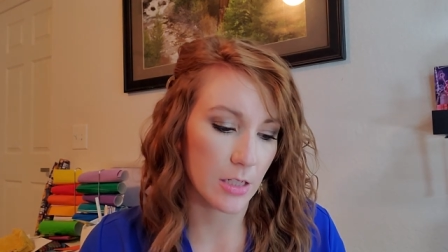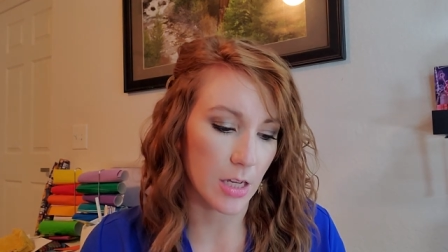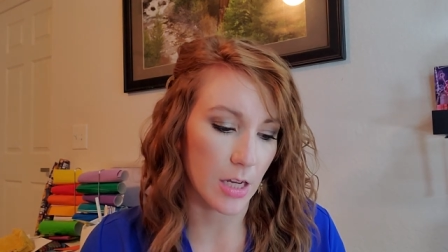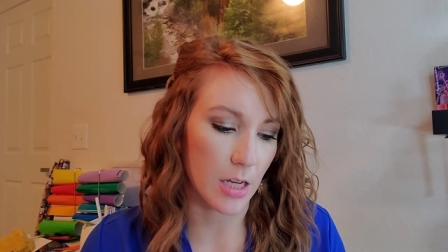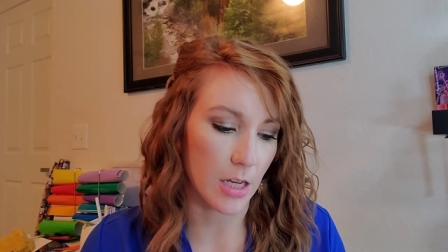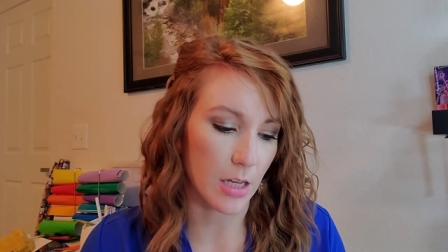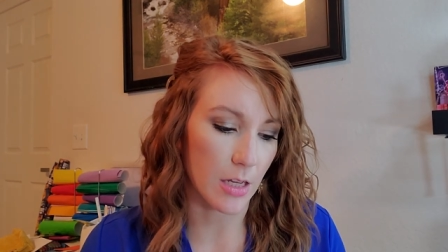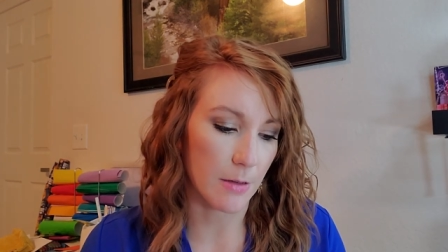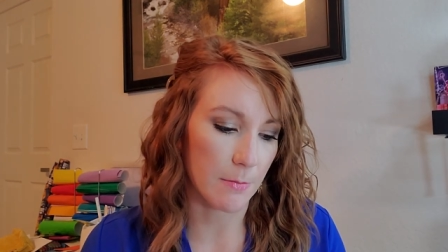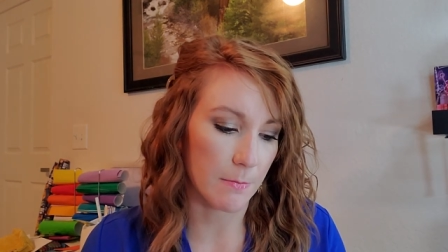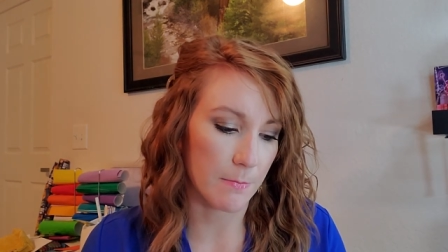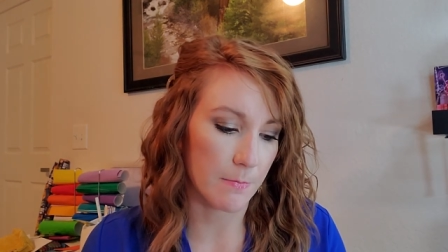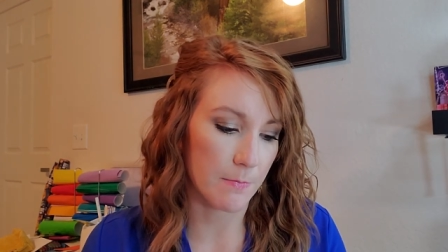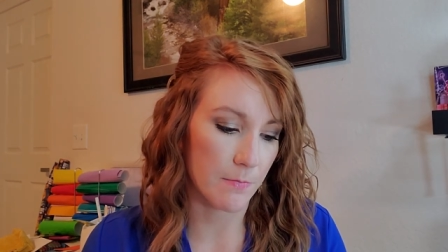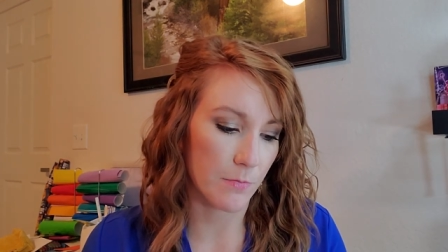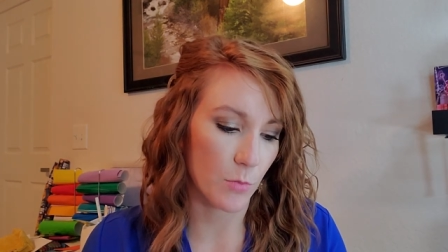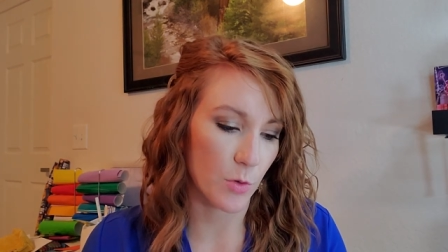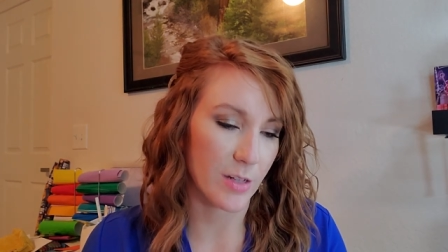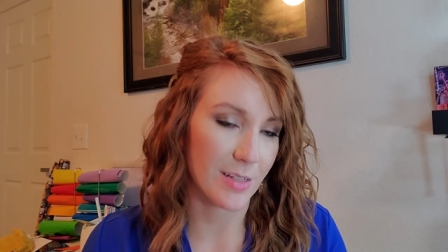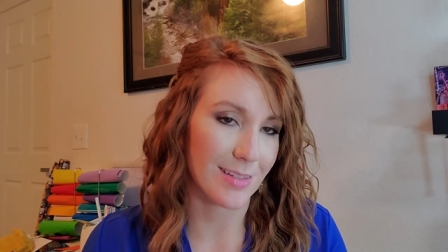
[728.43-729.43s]

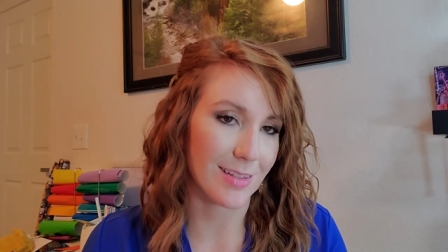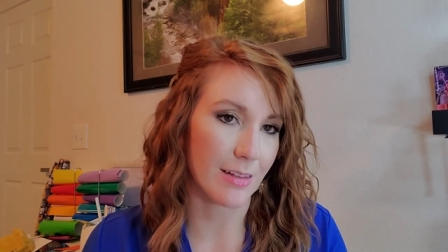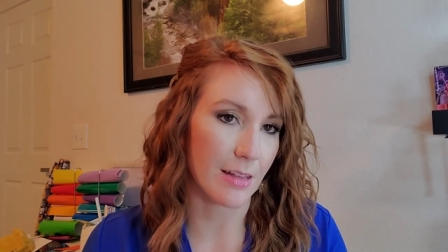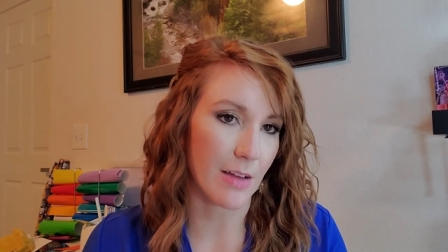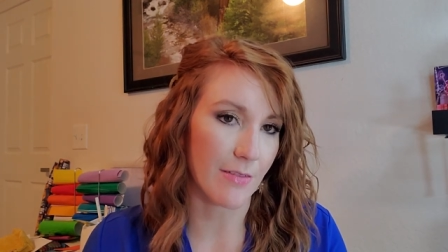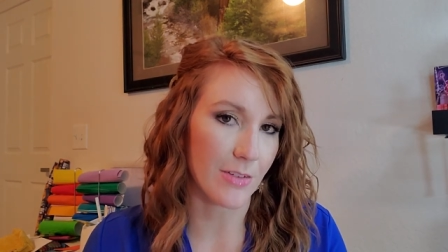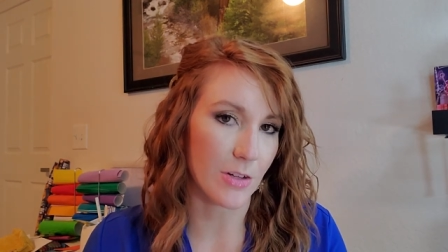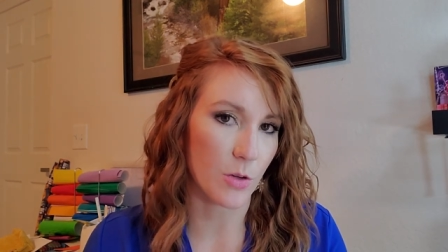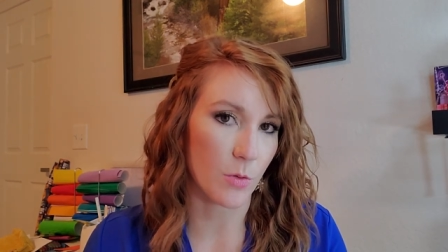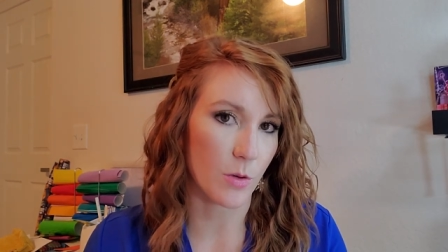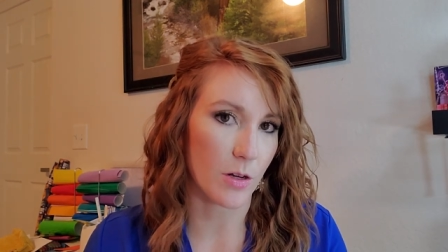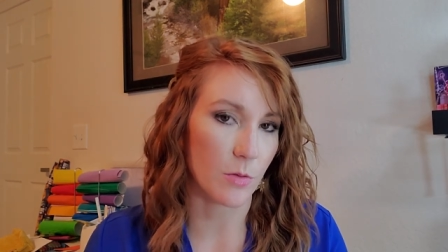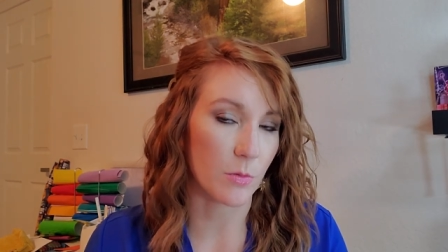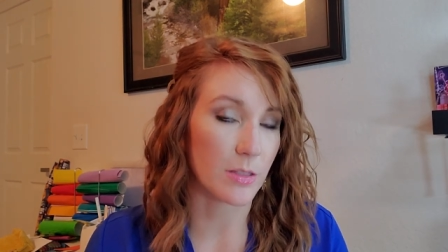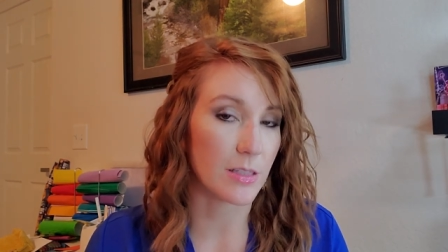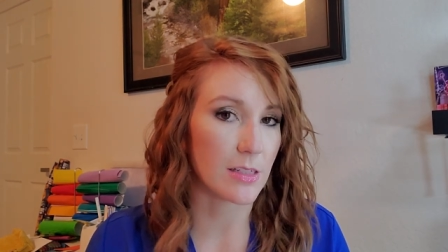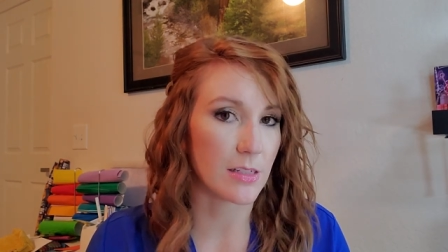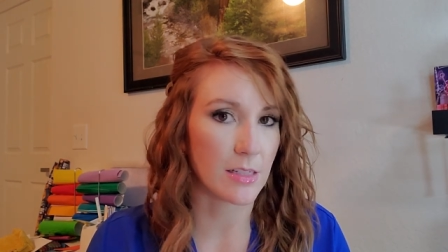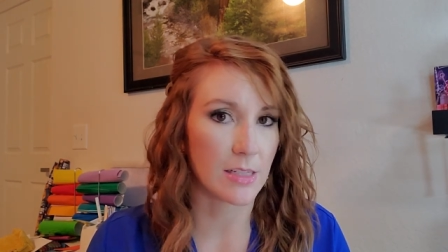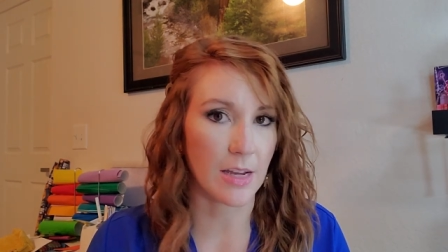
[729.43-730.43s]
Um, whereas the lavender one
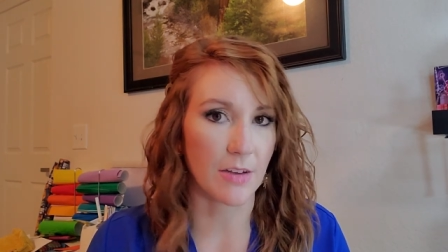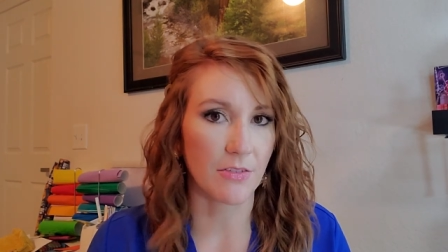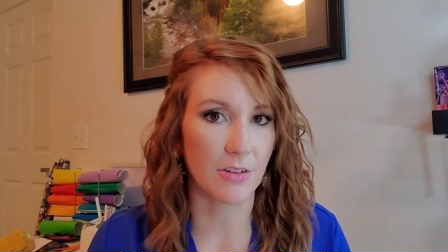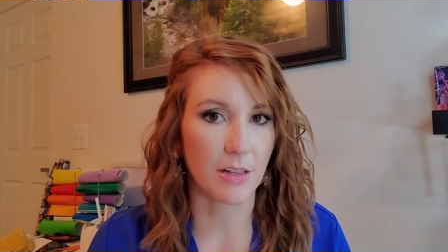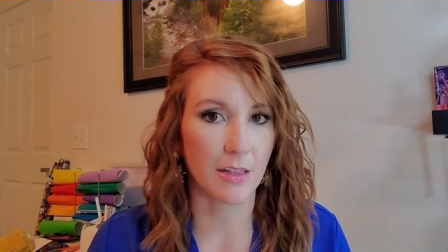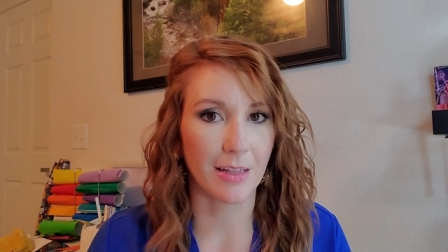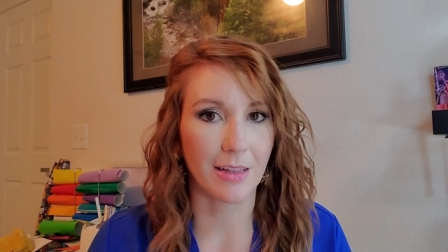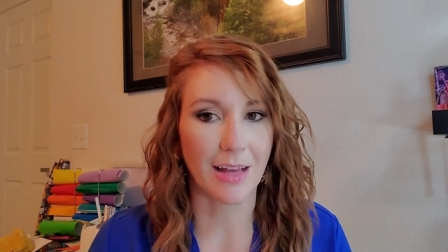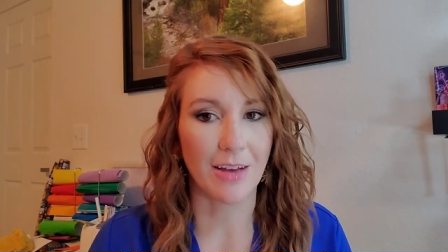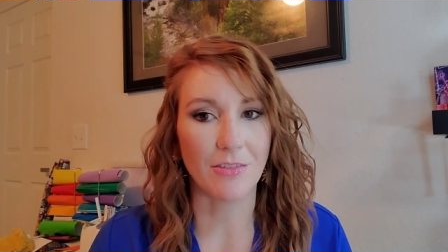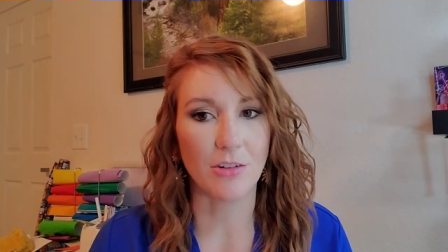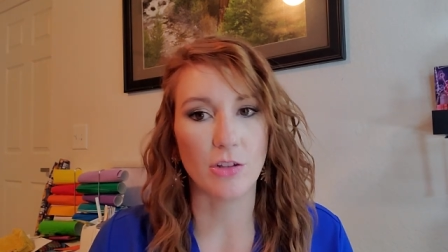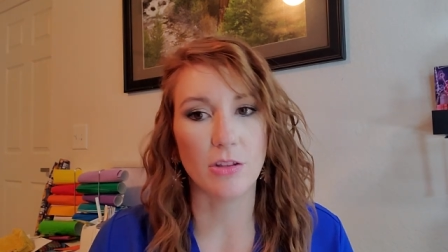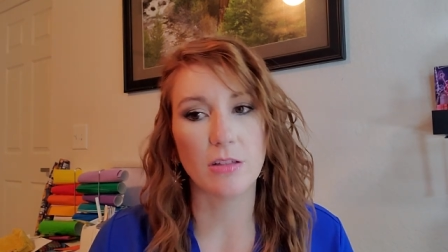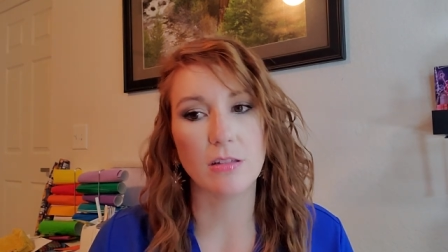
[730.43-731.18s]
was definitely lavender.